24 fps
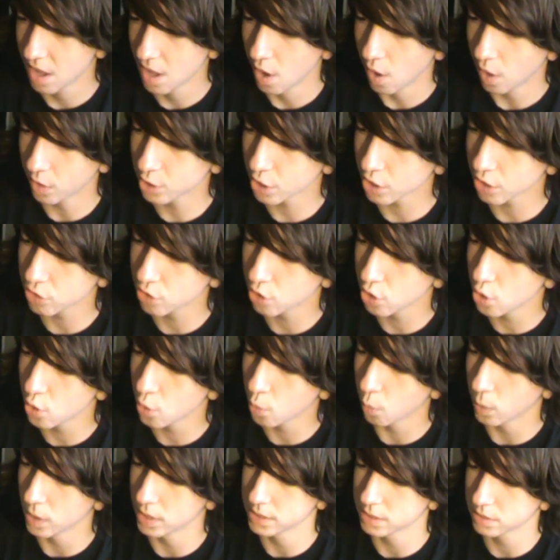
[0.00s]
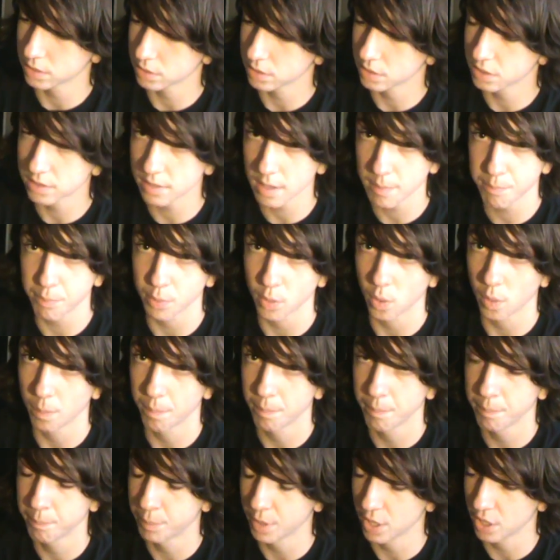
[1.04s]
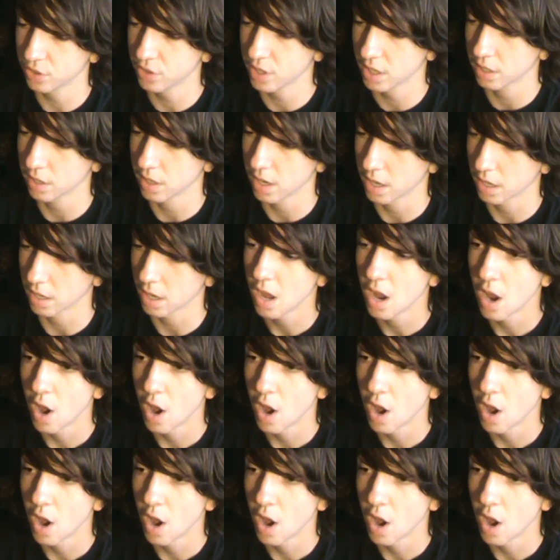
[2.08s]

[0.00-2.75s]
Uncharted 2 was simple, but addicting.